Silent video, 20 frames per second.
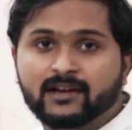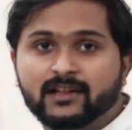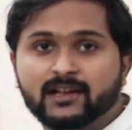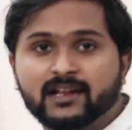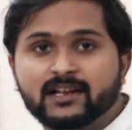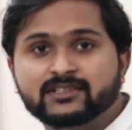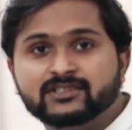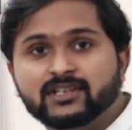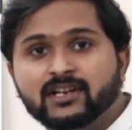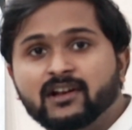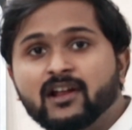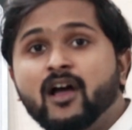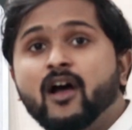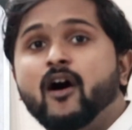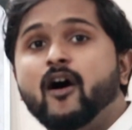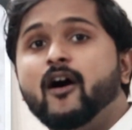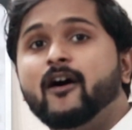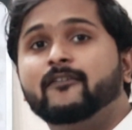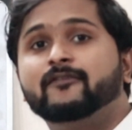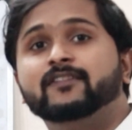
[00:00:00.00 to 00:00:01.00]
direction
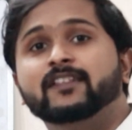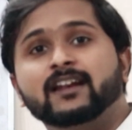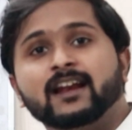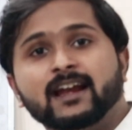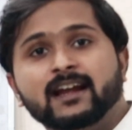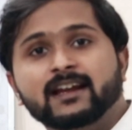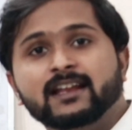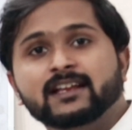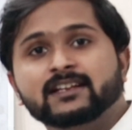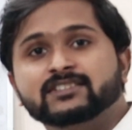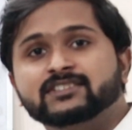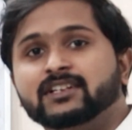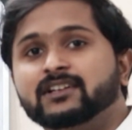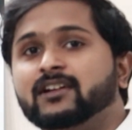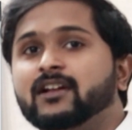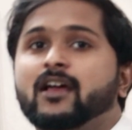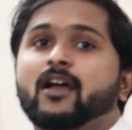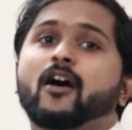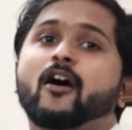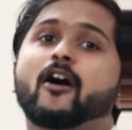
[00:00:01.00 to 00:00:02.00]
of the radiation
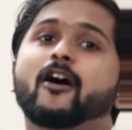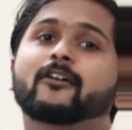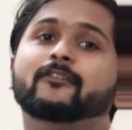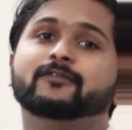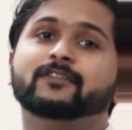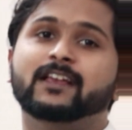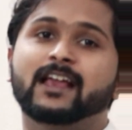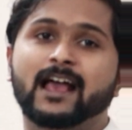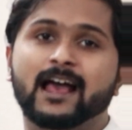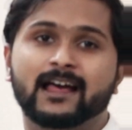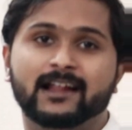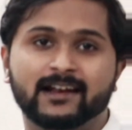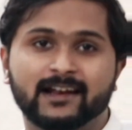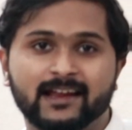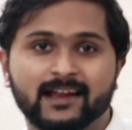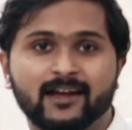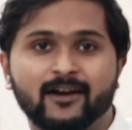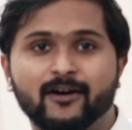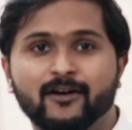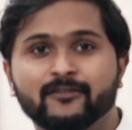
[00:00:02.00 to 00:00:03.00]
of the
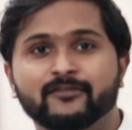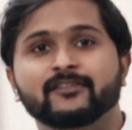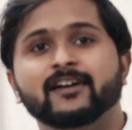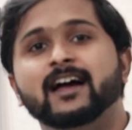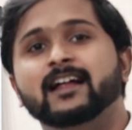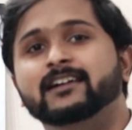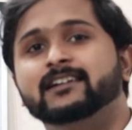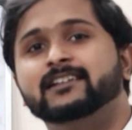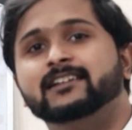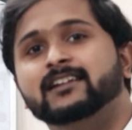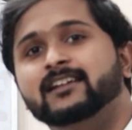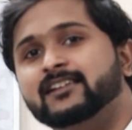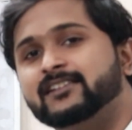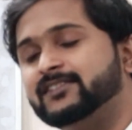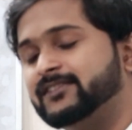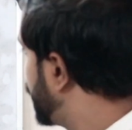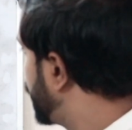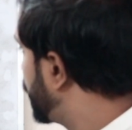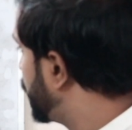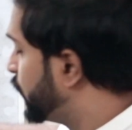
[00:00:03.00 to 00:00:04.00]
array of
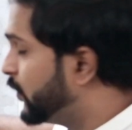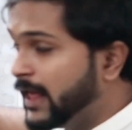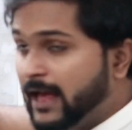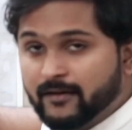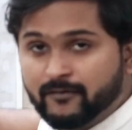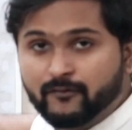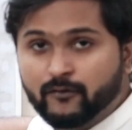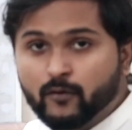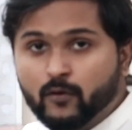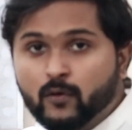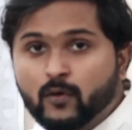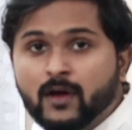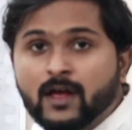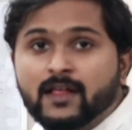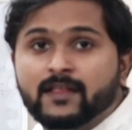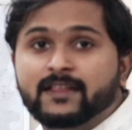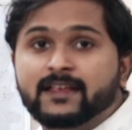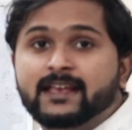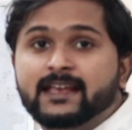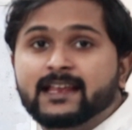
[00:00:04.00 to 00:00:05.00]
antennas. So therefore,
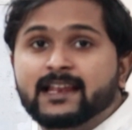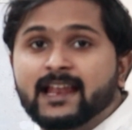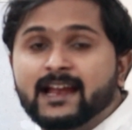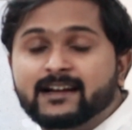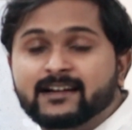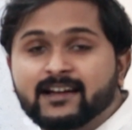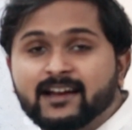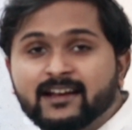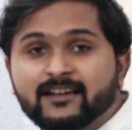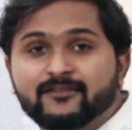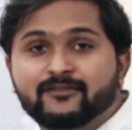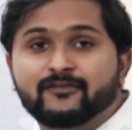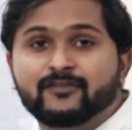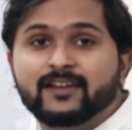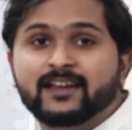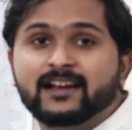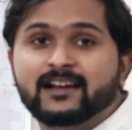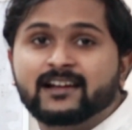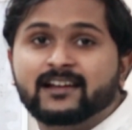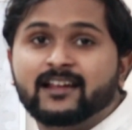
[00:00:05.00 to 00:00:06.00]
the electric
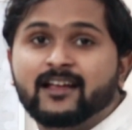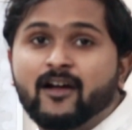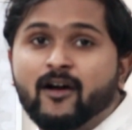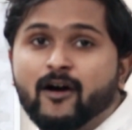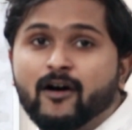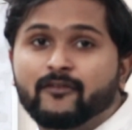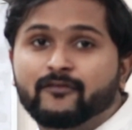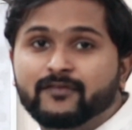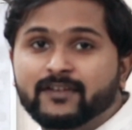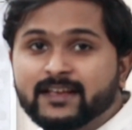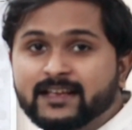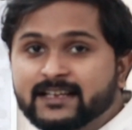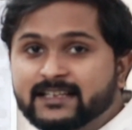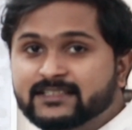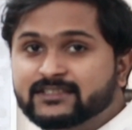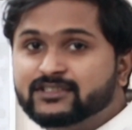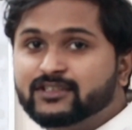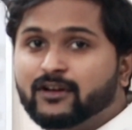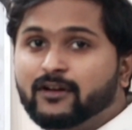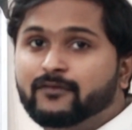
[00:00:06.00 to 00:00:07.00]
field of
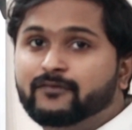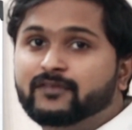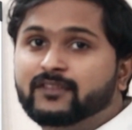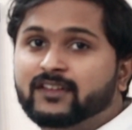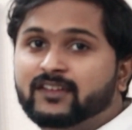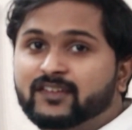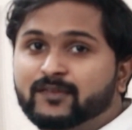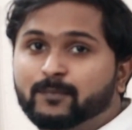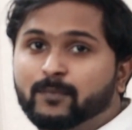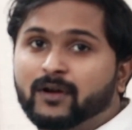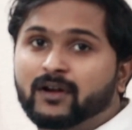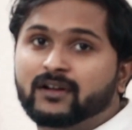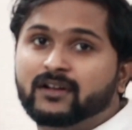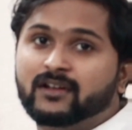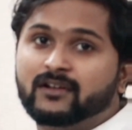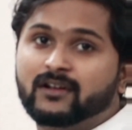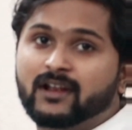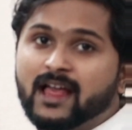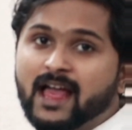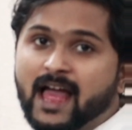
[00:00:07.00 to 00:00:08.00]
each of this
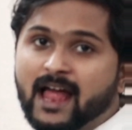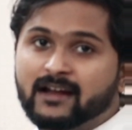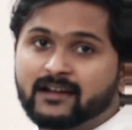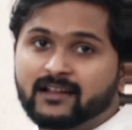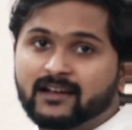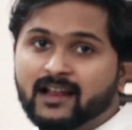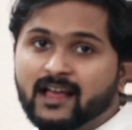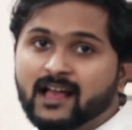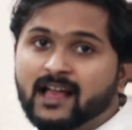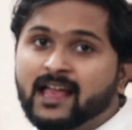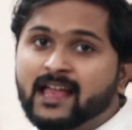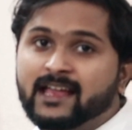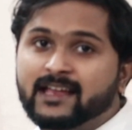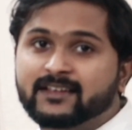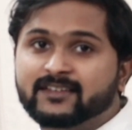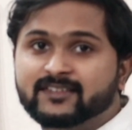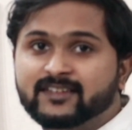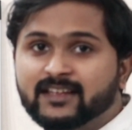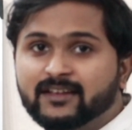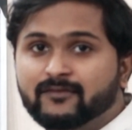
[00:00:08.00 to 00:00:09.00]
particular antenna
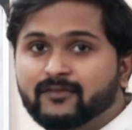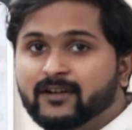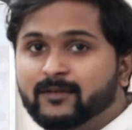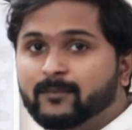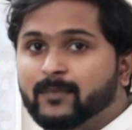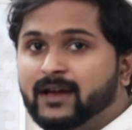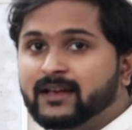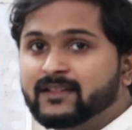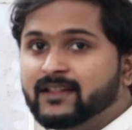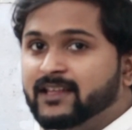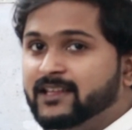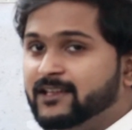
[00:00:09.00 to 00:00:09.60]
is given by the